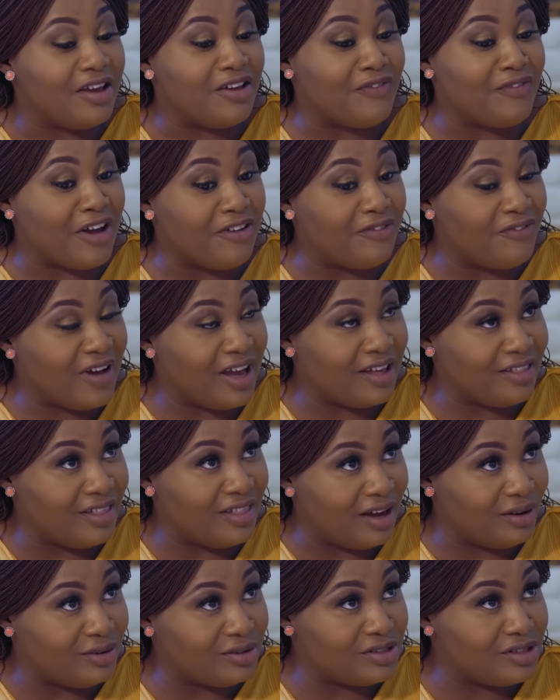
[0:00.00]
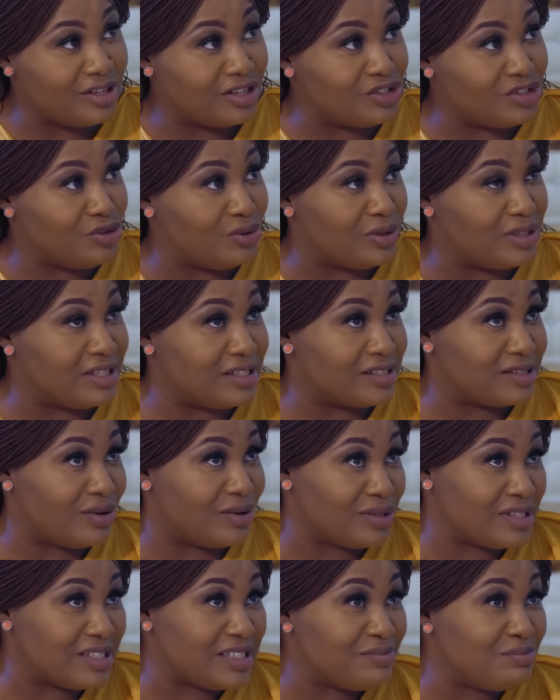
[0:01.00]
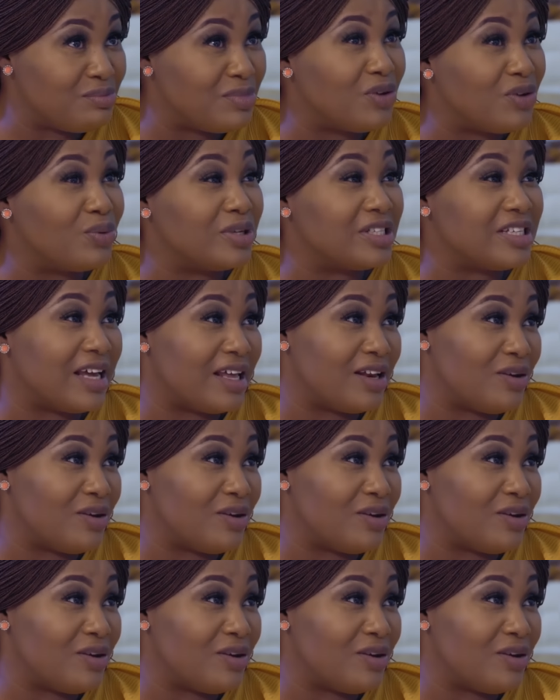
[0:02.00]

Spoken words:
If I find out that you are discussing me with